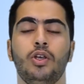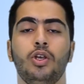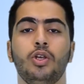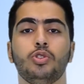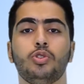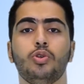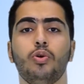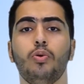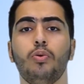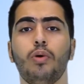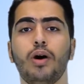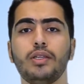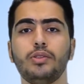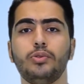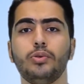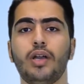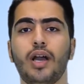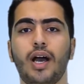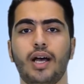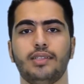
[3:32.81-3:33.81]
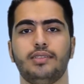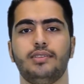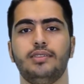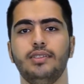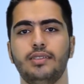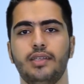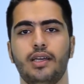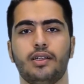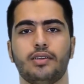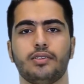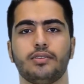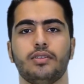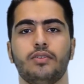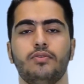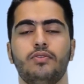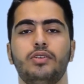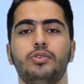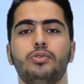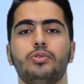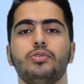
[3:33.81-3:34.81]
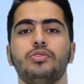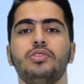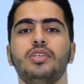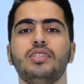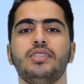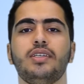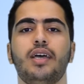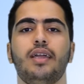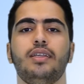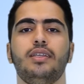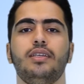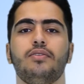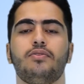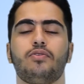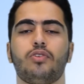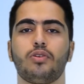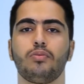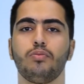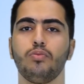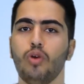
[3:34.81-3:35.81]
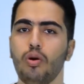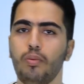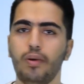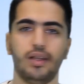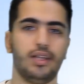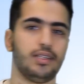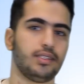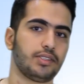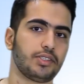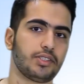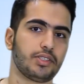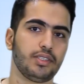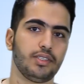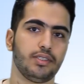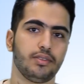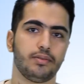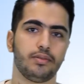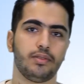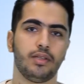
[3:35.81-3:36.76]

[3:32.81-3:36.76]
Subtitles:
So what to consider when you're designing for mobile screen?